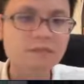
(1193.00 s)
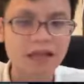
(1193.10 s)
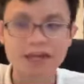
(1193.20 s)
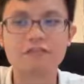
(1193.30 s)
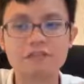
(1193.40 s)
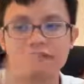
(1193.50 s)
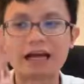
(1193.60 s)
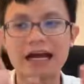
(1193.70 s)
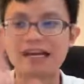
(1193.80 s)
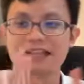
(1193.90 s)
I don't know lah,
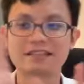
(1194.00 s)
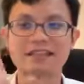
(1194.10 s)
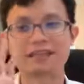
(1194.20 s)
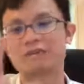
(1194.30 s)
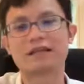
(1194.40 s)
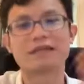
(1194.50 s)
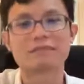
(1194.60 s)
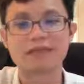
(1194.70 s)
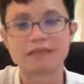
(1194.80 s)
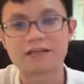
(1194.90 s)
huh? They say something
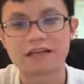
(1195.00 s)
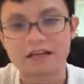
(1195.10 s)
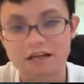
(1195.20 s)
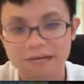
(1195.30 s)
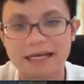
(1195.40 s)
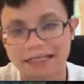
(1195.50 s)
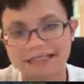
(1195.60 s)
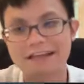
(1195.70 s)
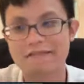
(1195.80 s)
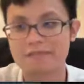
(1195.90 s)
in not that clear, but it is
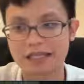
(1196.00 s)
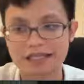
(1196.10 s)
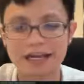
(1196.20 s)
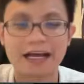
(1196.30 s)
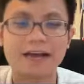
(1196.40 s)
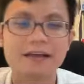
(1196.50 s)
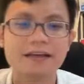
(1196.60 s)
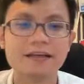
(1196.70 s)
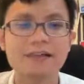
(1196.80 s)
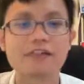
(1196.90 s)
something lah.
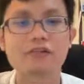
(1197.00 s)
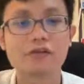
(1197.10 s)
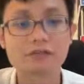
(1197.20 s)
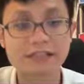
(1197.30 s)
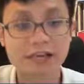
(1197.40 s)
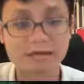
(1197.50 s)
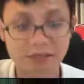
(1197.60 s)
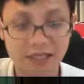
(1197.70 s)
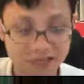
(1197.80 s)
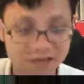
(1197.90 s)
It shows
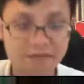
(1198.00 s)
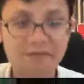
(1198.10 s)
something.